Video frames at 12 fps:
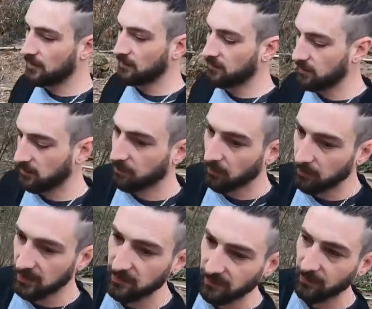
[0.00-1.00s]
that, so it's
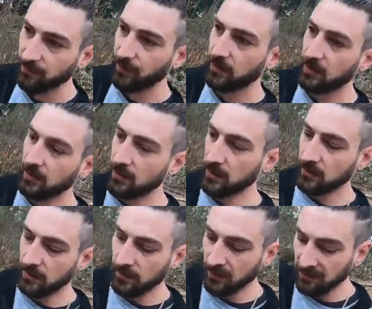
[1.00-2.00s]
probably something.
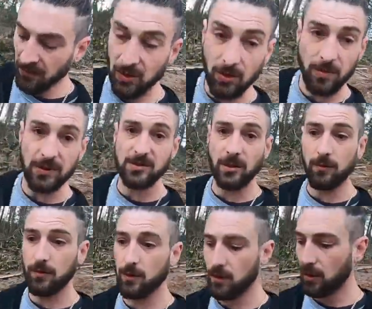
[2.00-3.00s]
Could be a
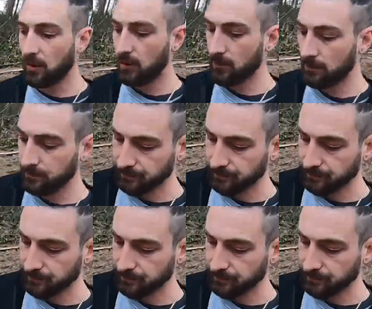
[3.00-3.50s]
stolen car.